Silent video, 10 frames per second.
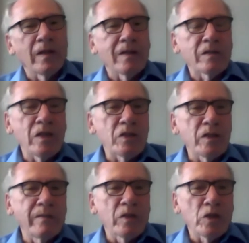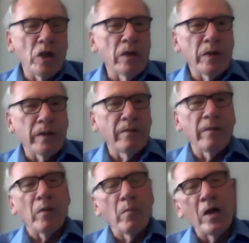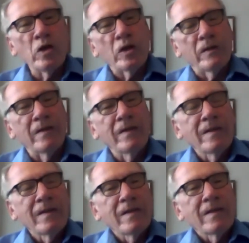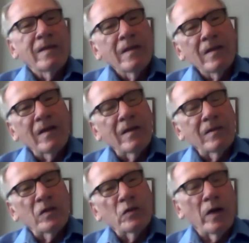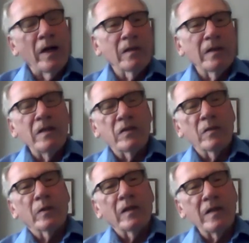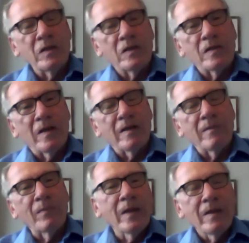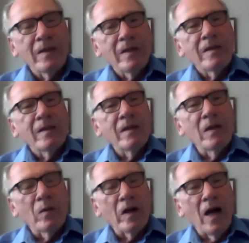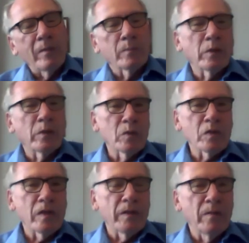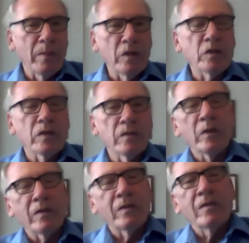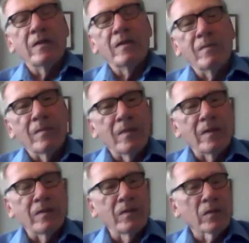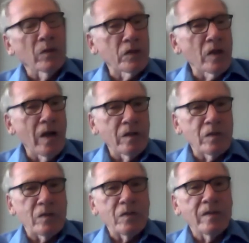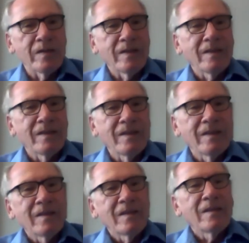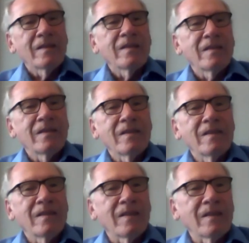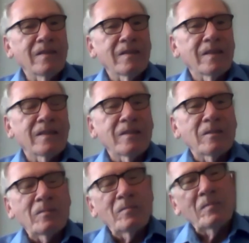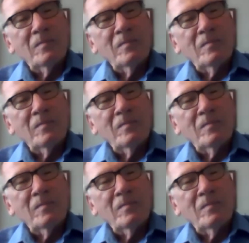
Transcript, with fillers: fertilization, even sharing of information, uh, to try to lead to at least um, you know a common approach, like you mentioned with the neurosciences. Yeah. yeah. Um,